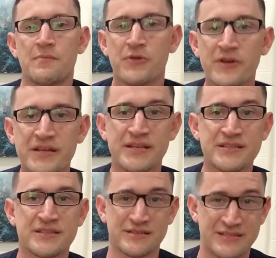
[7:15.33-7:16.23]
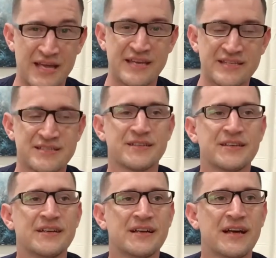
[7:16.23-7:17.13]
pretty decent taste.
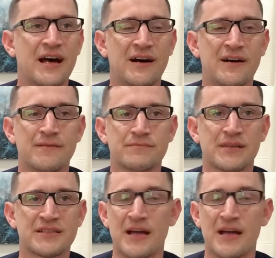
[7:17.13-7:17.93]
It's